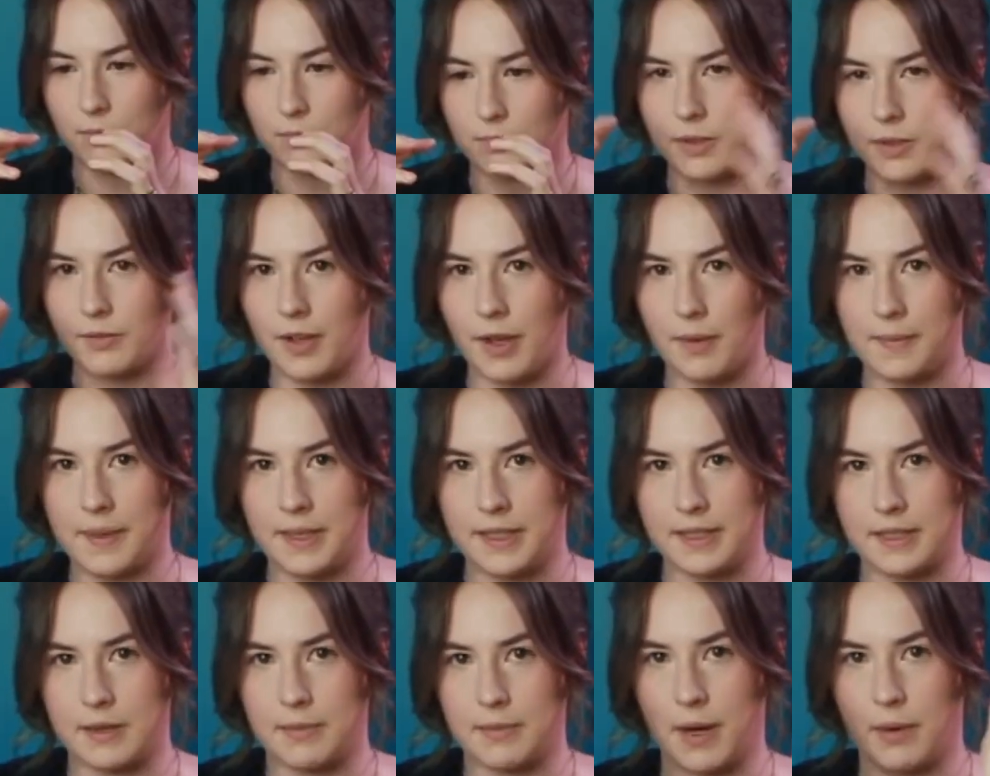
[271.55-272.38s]
Development
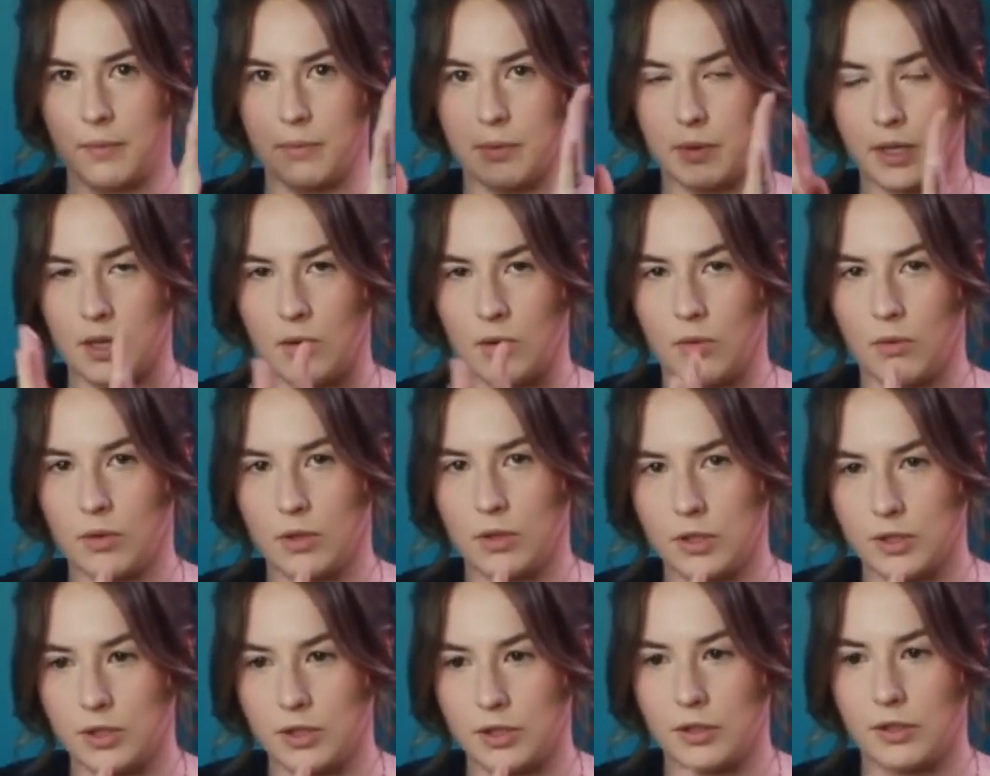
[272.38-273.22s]
is about bringing
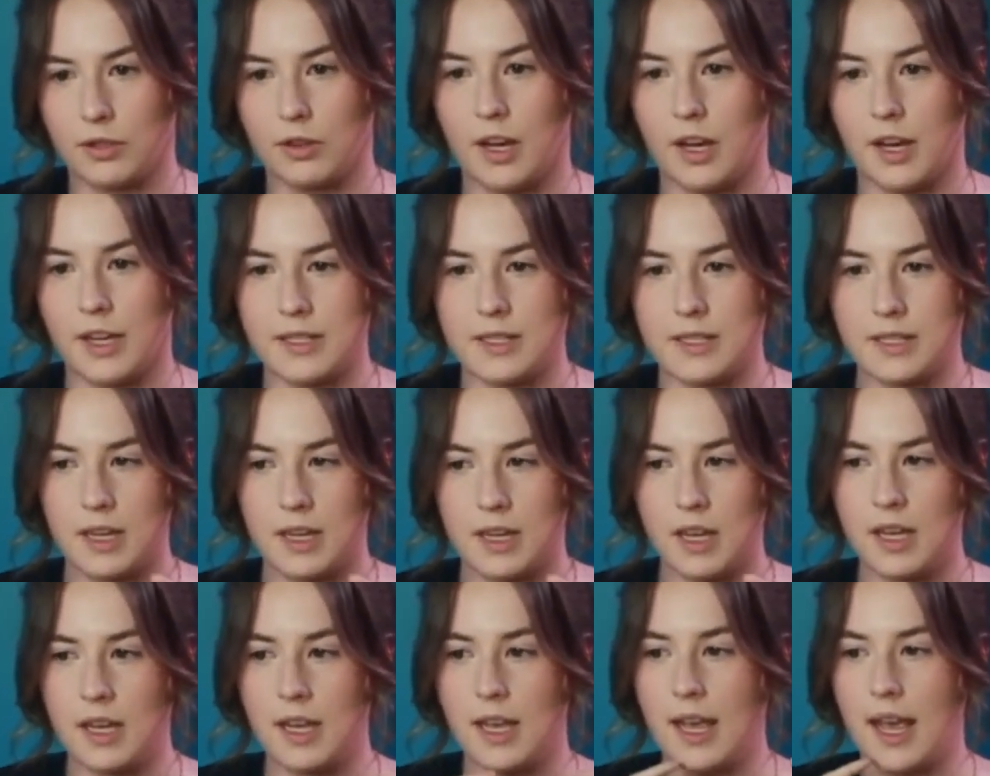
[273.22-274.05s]
order to your thoughts.
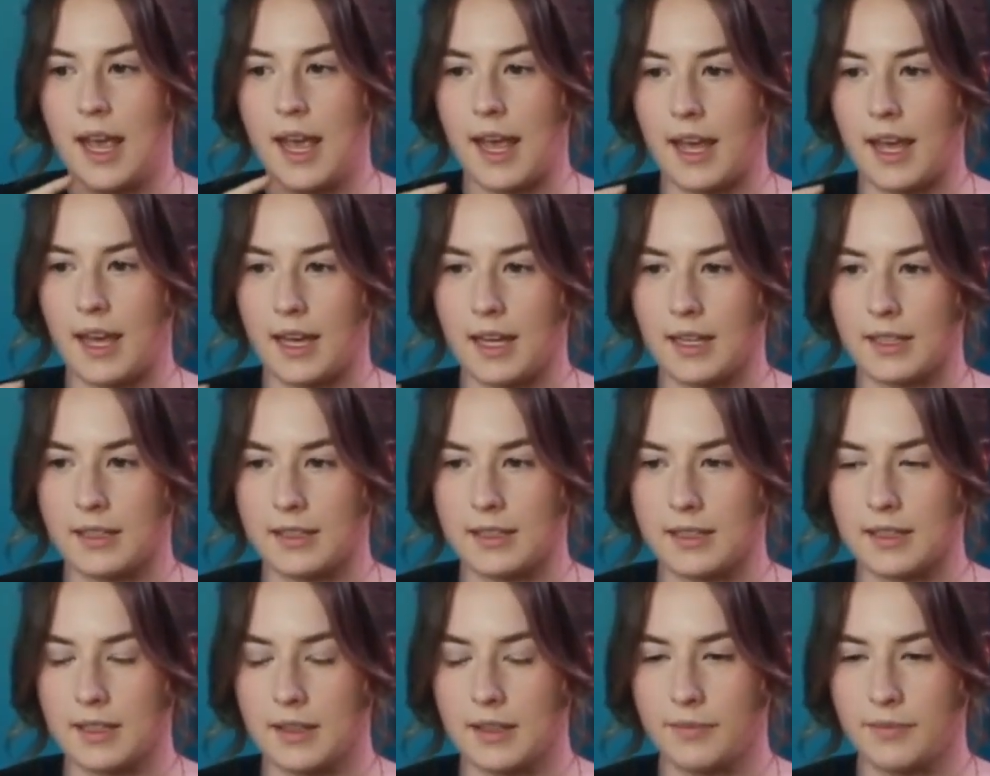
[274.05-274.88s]

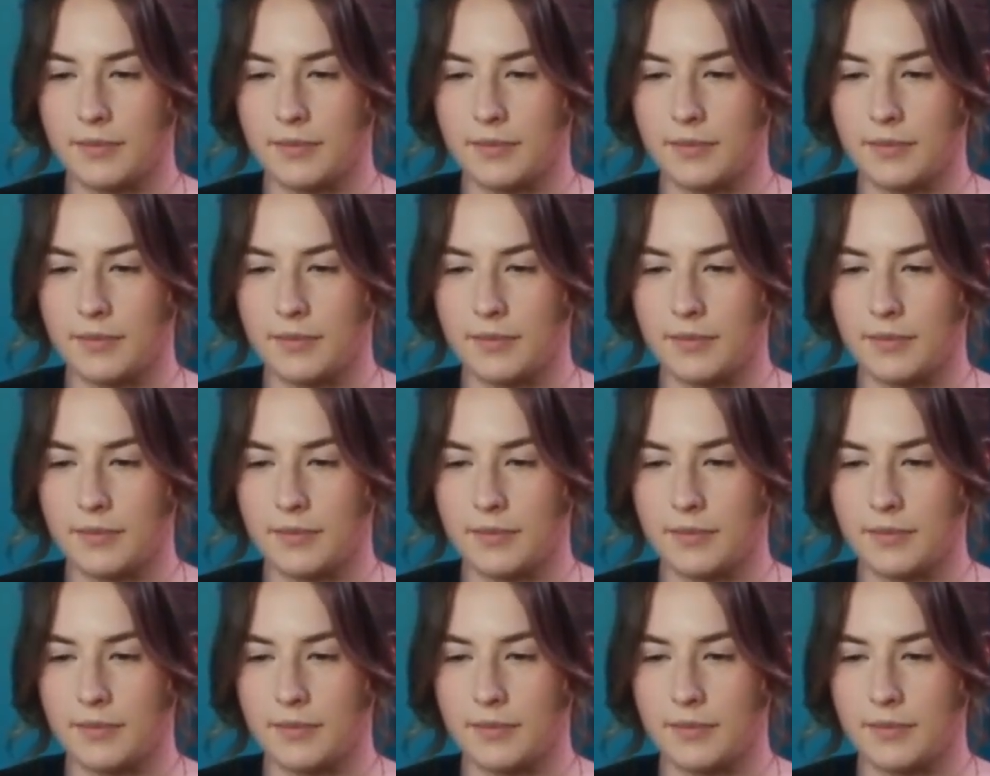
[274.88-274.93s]
And